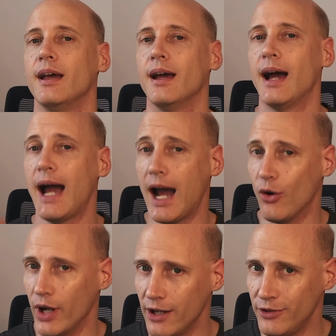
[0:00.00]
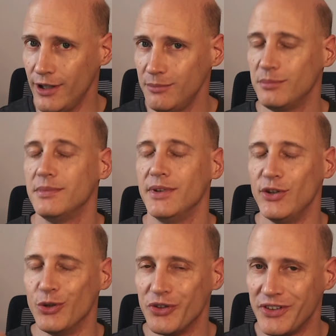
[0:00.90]
However,
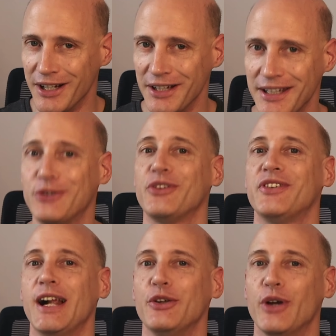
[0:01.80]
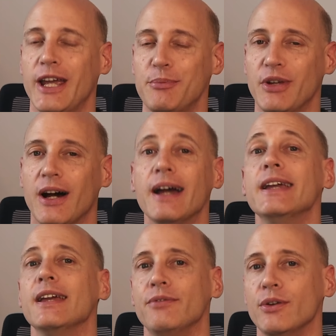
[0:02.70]
you still need to sell your API
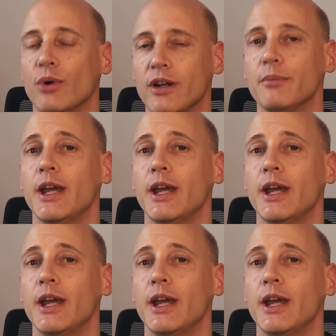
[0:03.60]
if you want to make